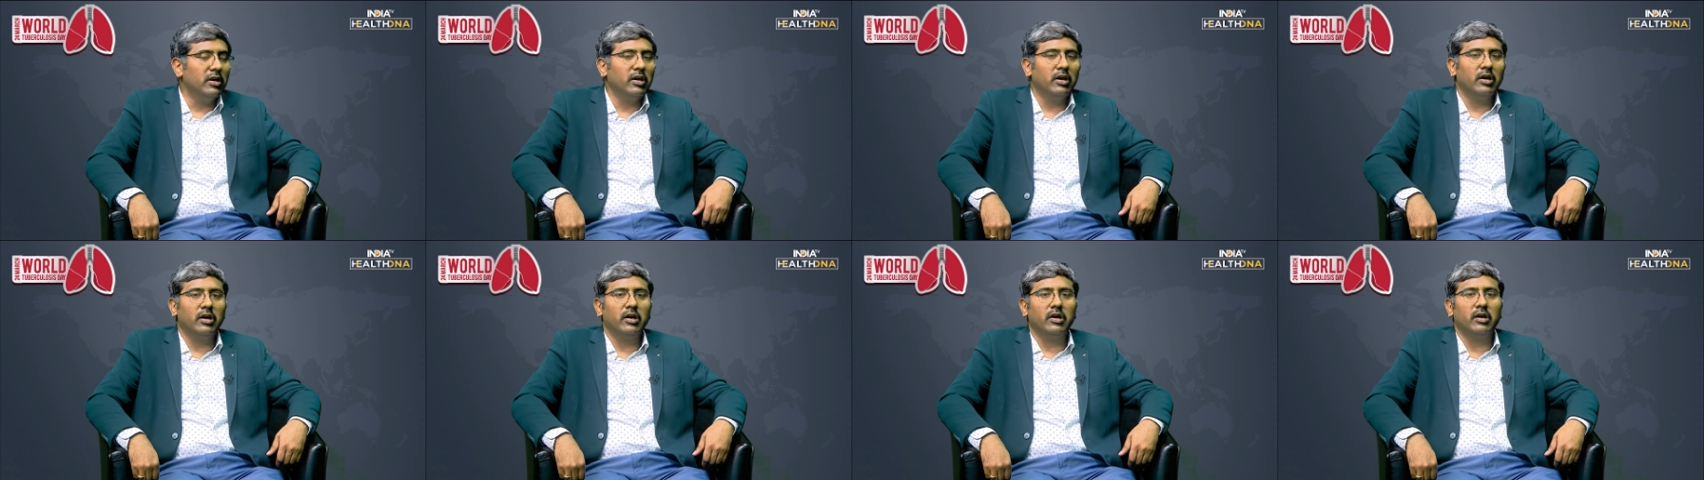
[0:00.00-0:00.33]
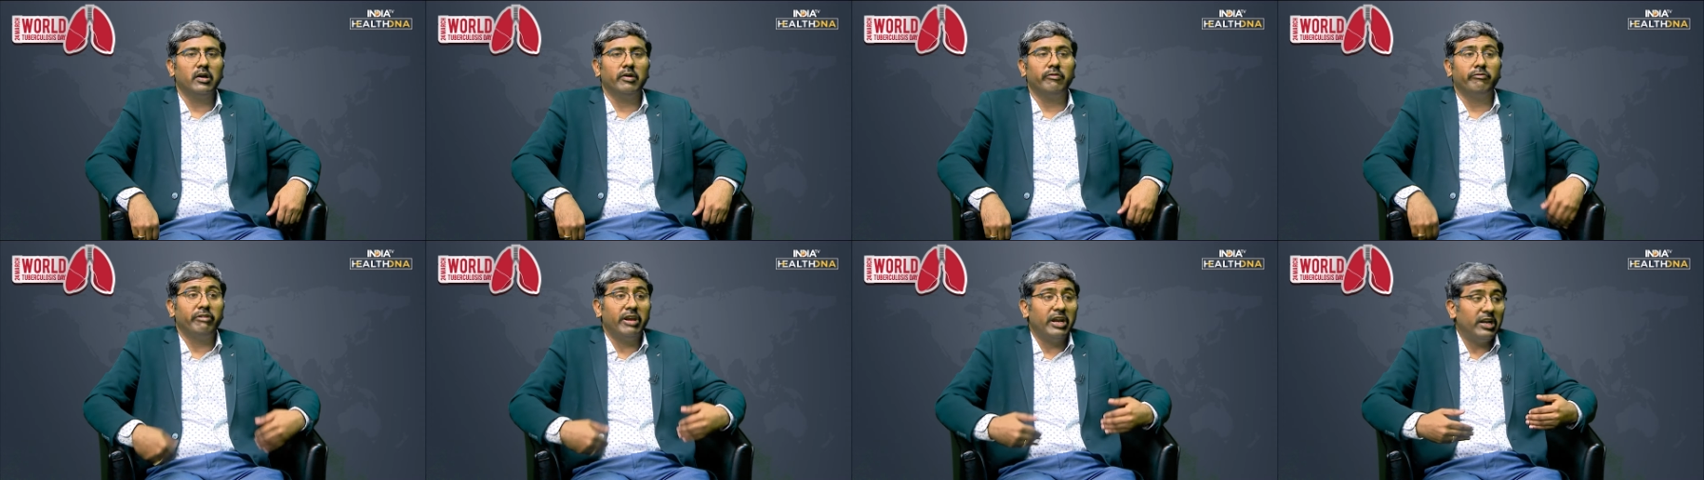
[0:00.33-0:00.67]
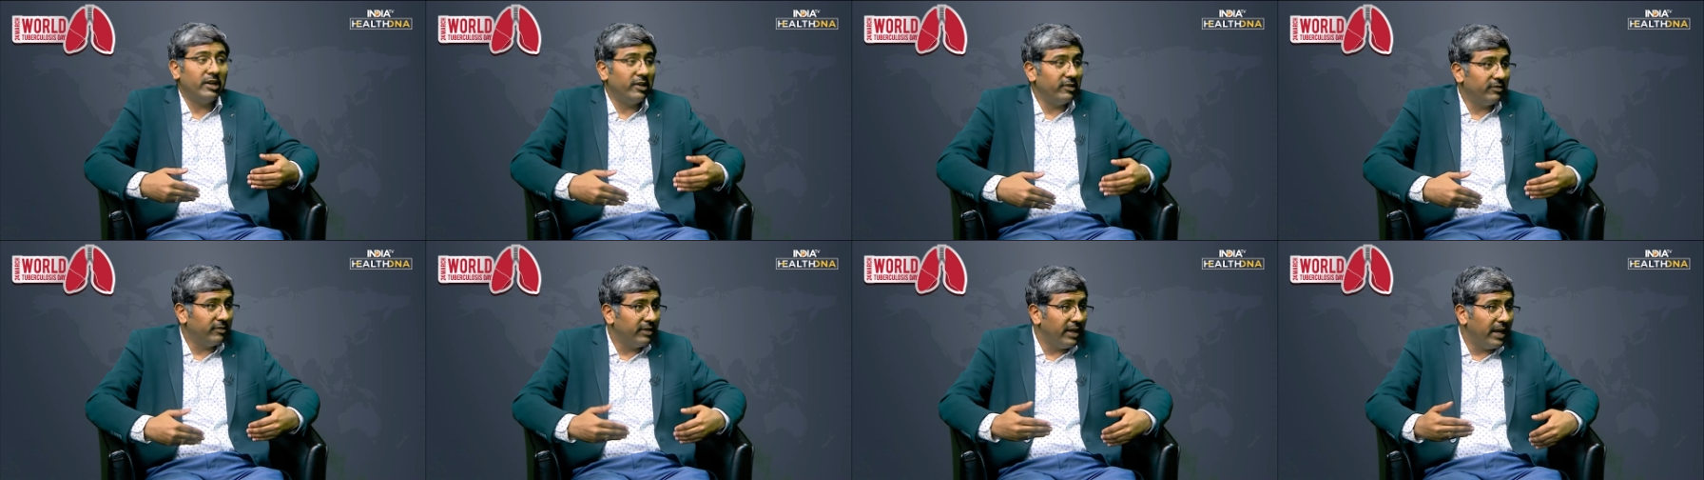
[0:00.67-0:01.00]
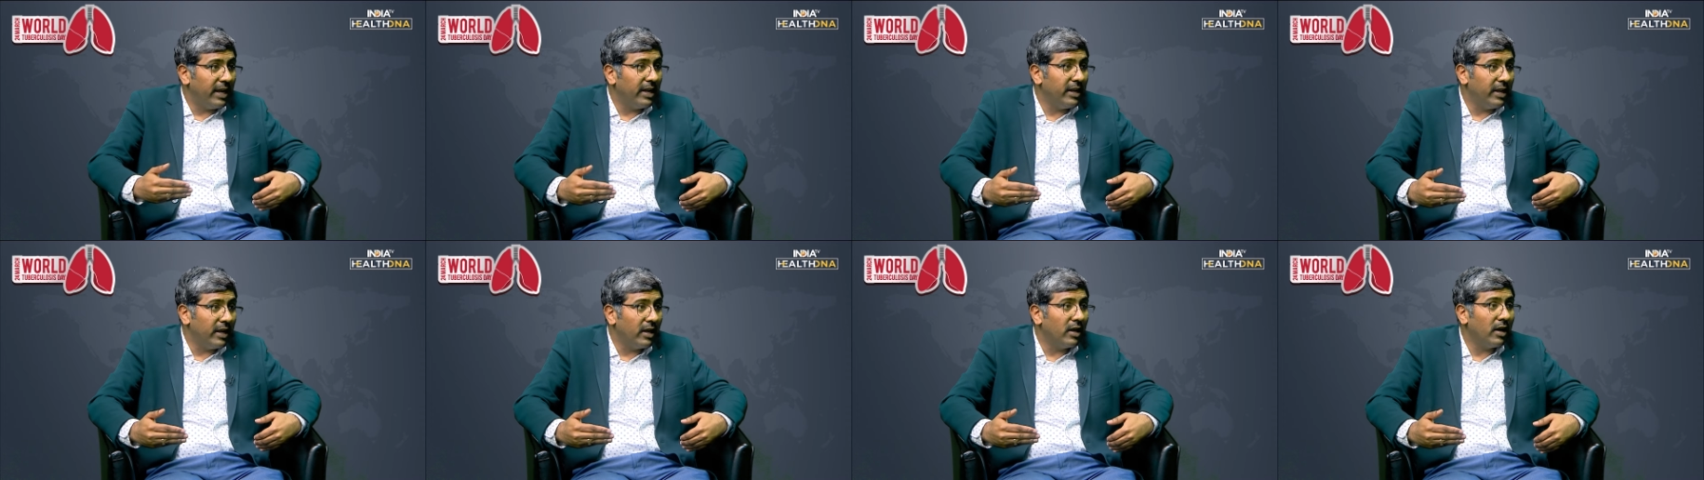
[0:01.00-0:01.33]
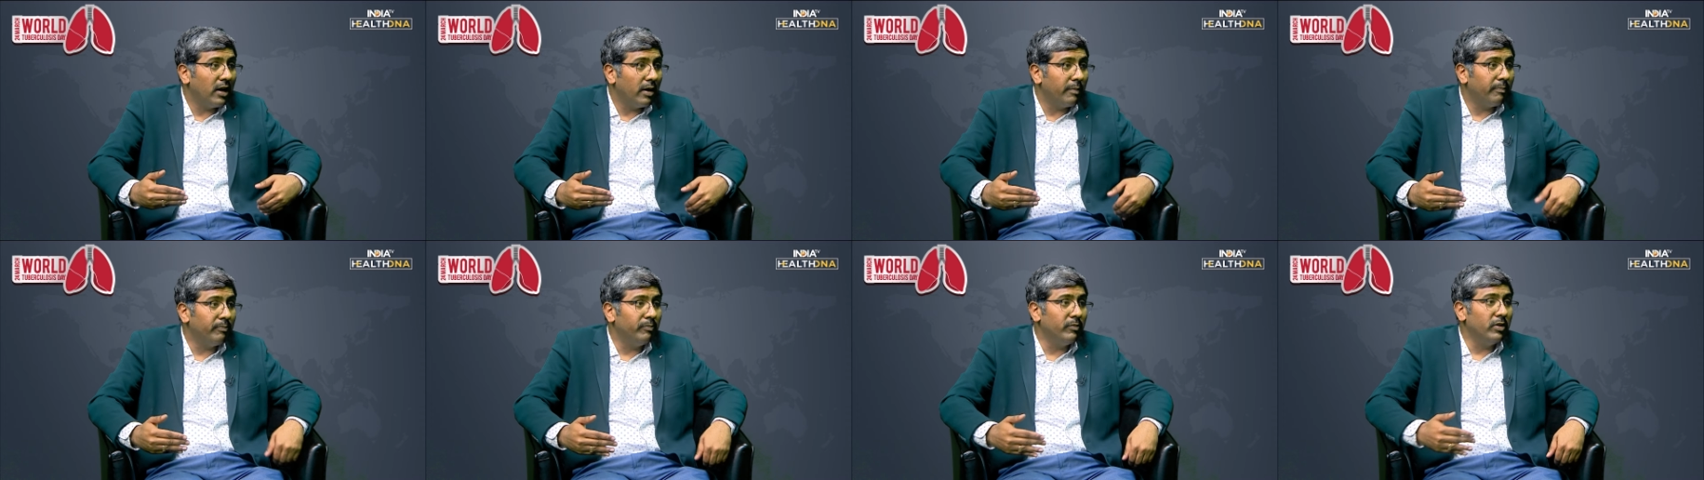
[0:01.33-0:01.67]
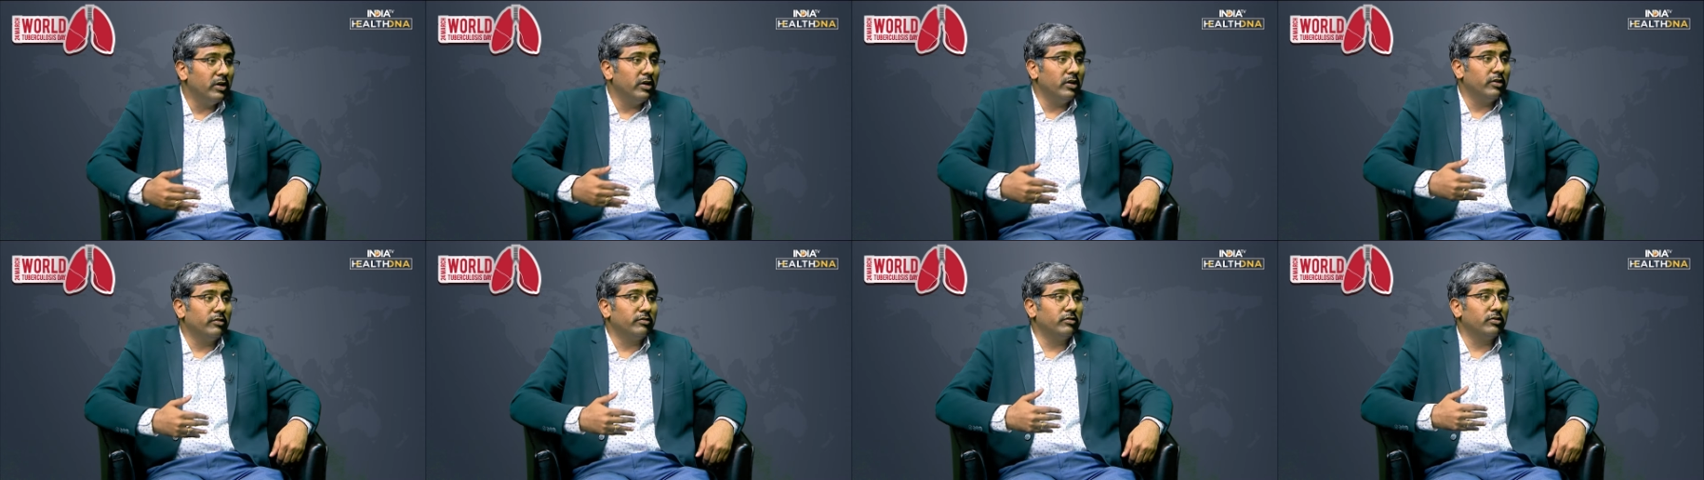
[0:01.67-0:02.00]
Uh, weight is gaining up.
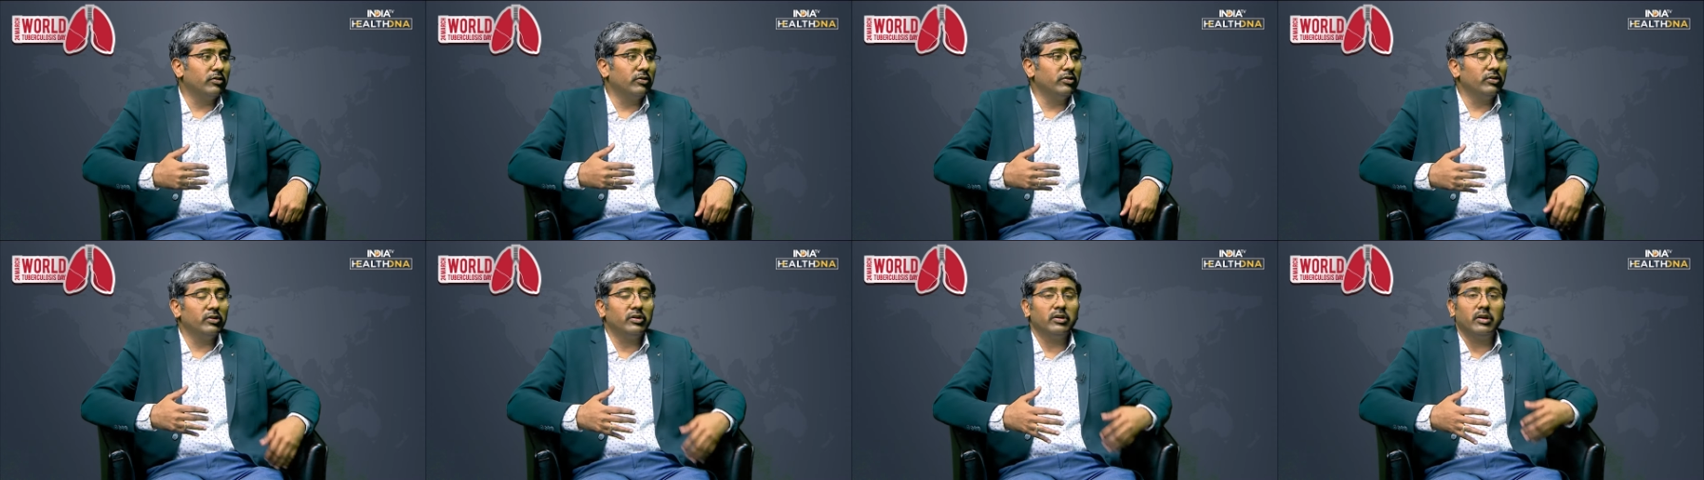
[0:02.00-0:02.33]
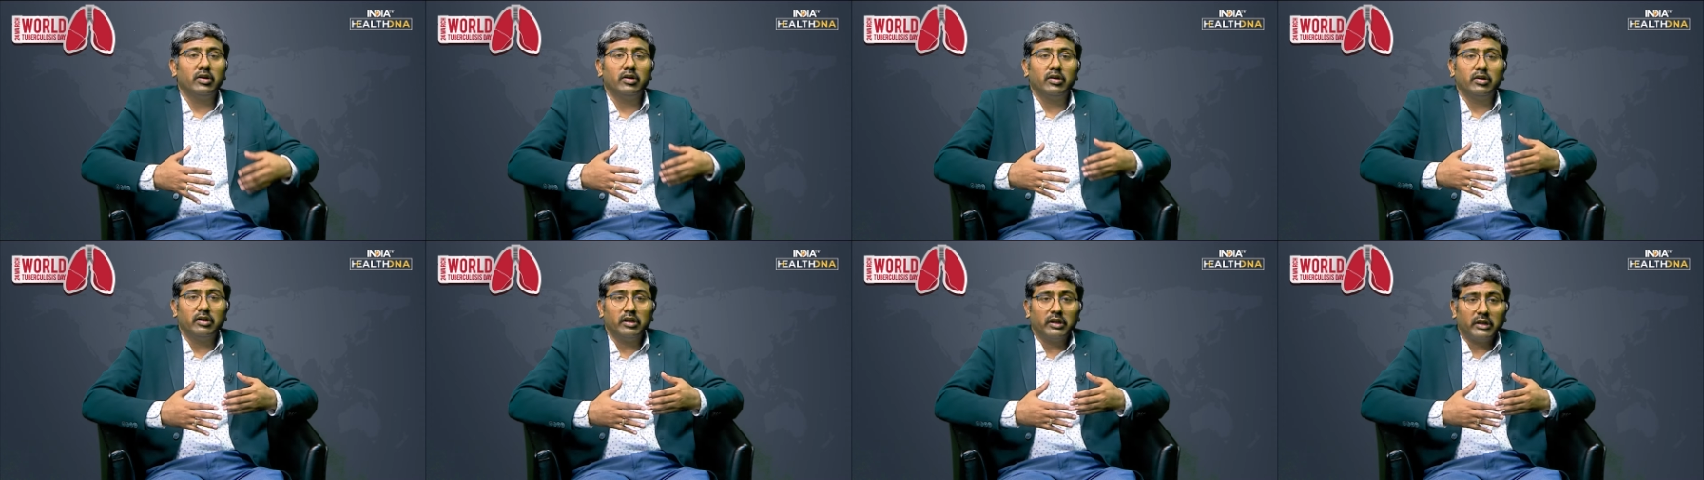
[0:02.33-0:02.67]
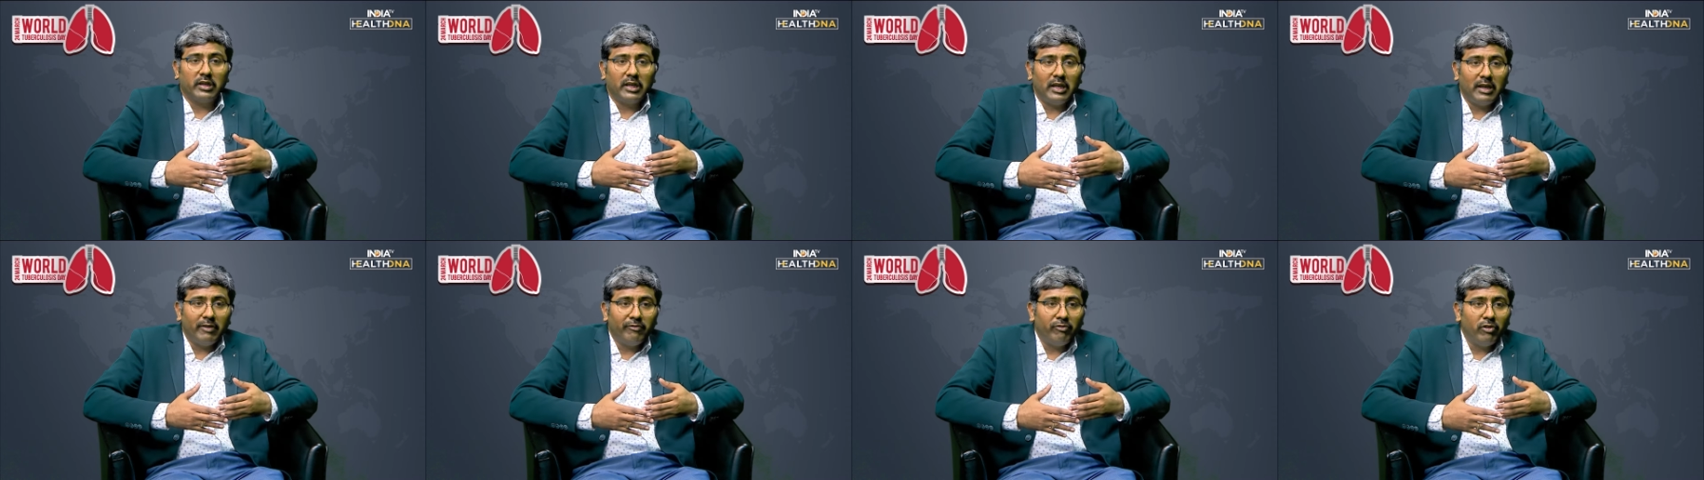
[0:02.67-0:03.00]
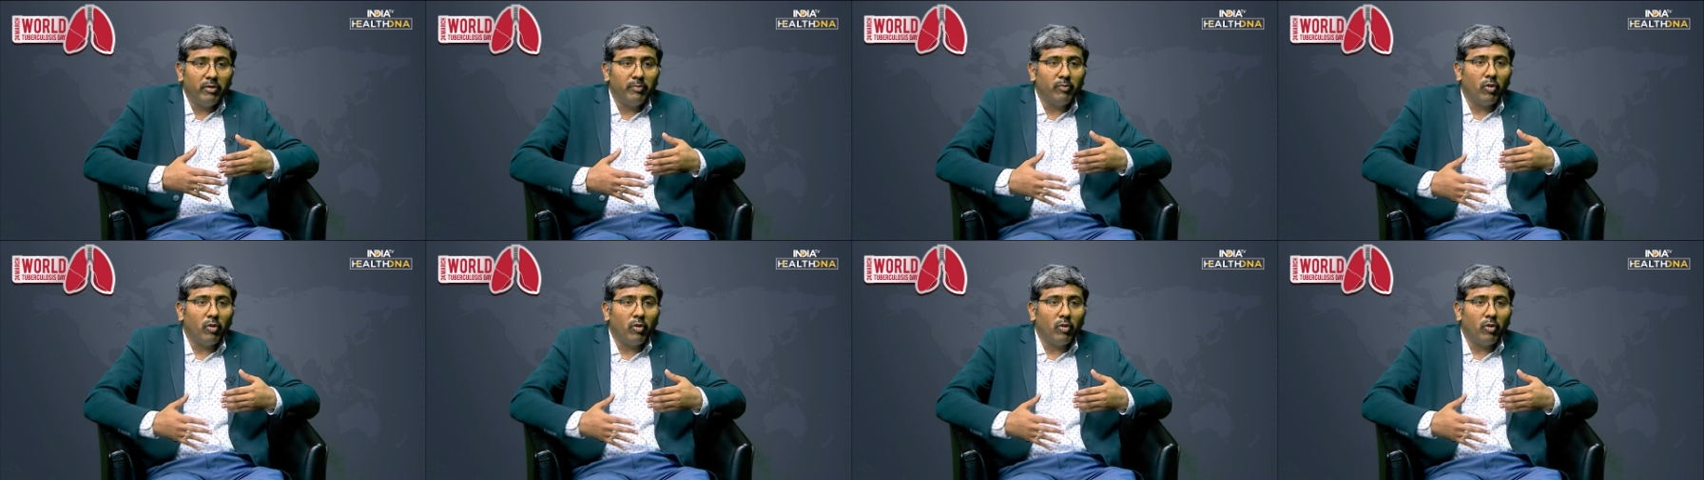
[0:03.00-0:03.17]
So uh, the careful